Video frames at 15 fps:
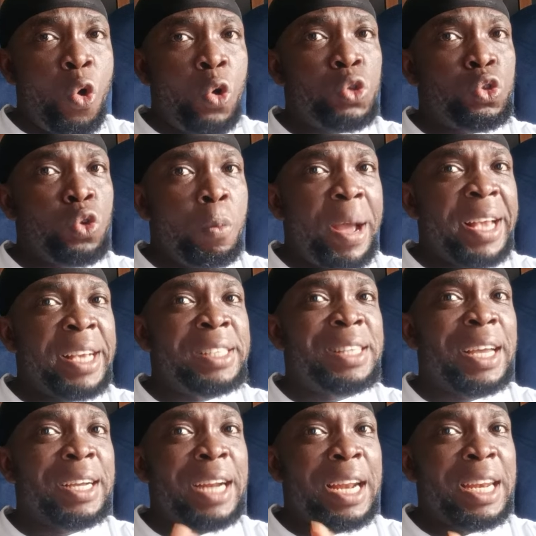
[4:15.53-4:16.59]
go to my
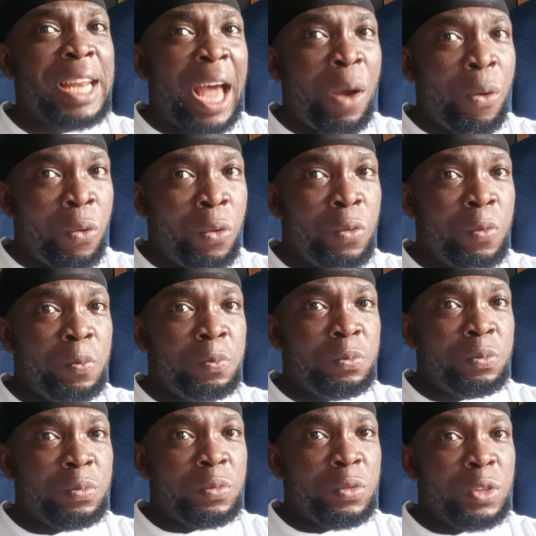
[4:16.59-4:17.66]
instagram now
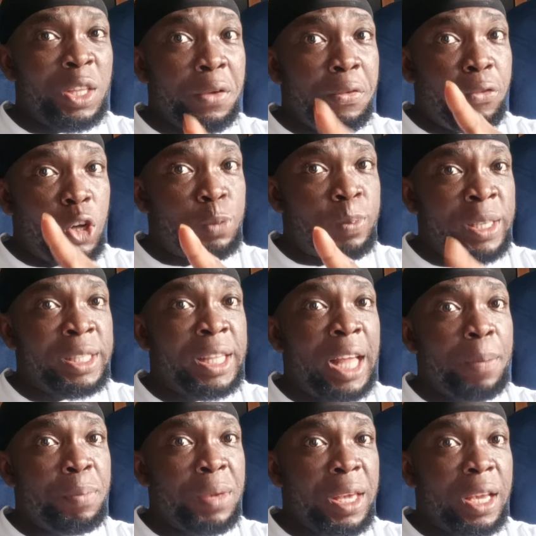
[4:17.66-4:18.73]
the first person
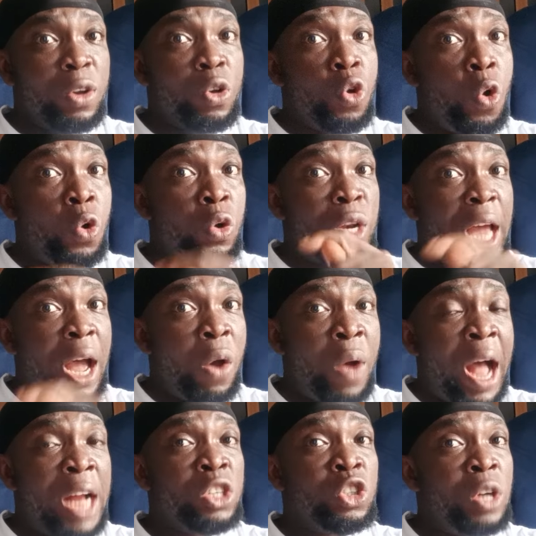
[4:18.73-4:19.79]
i pick go
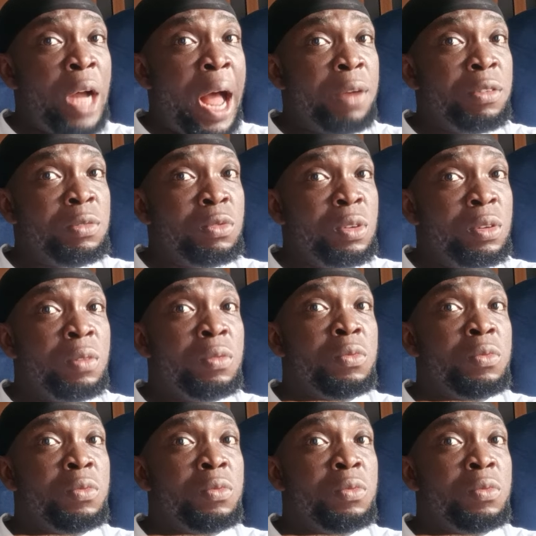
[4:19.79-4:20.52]
now and and